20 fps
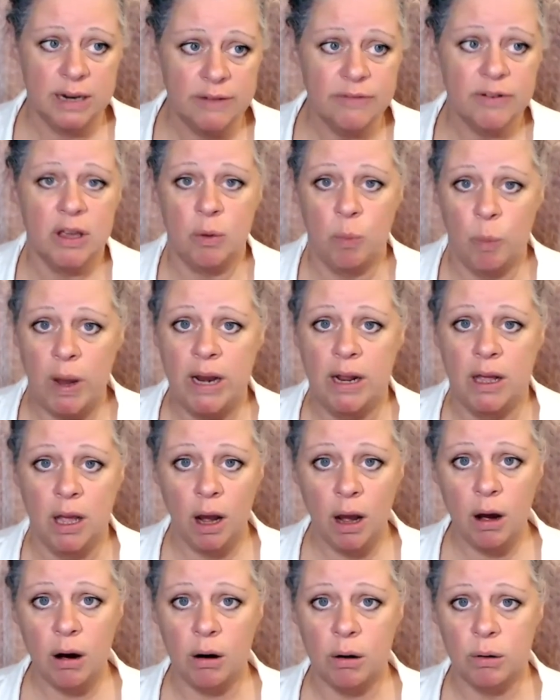way to
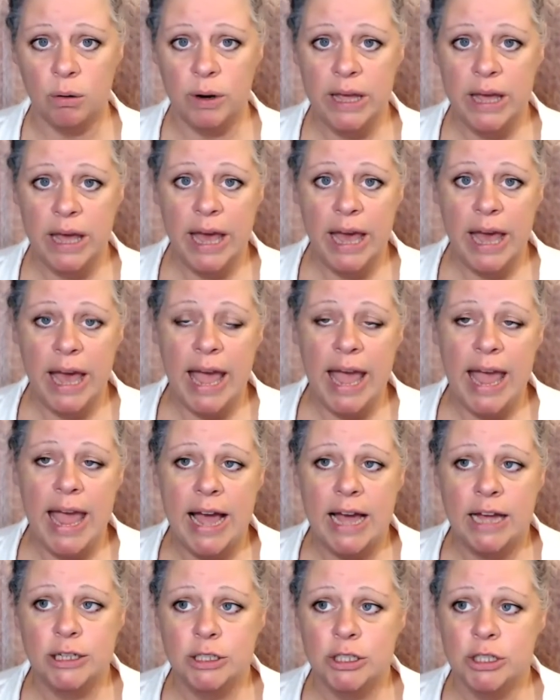go.
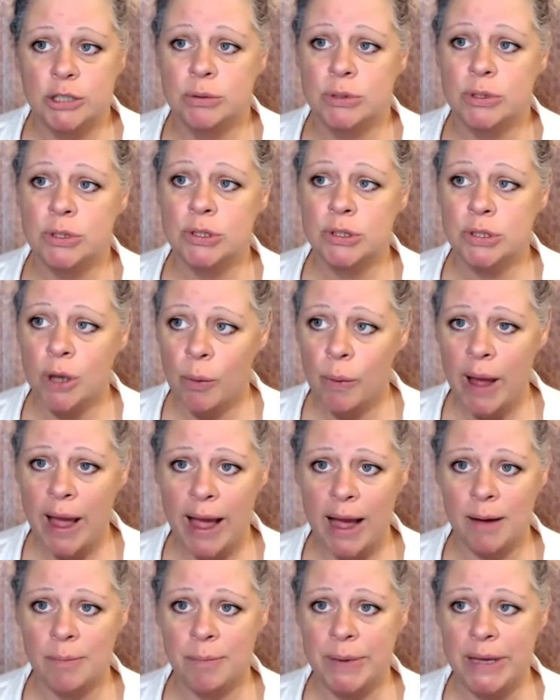And she was so
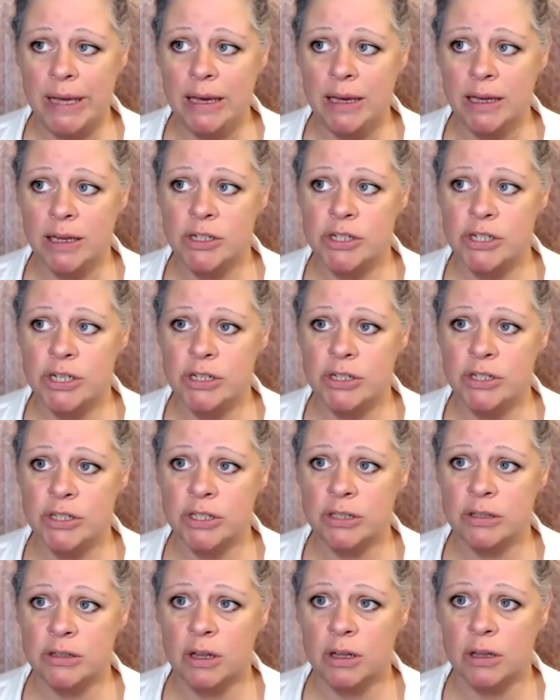happy, and she
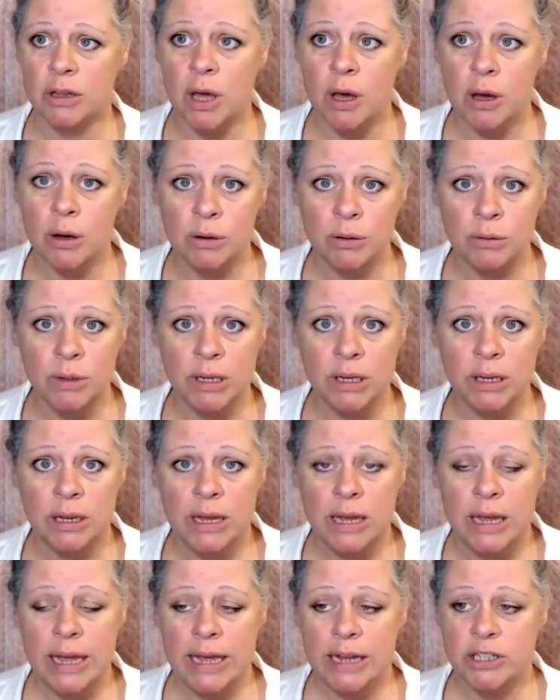just glowed.
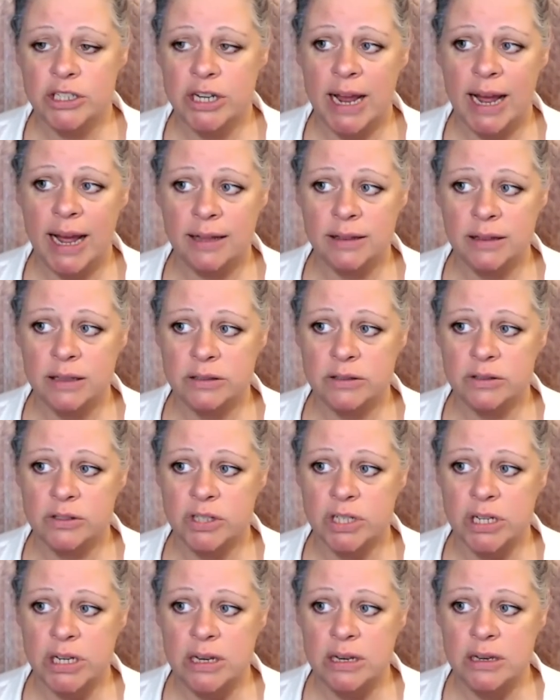She had this
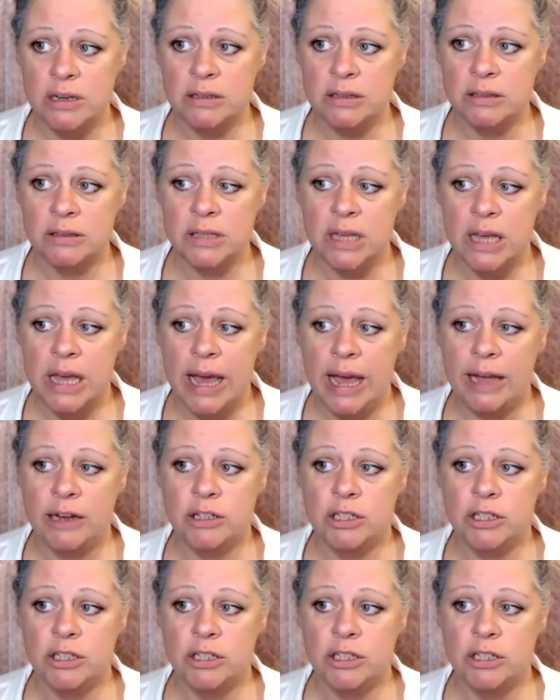cheese and she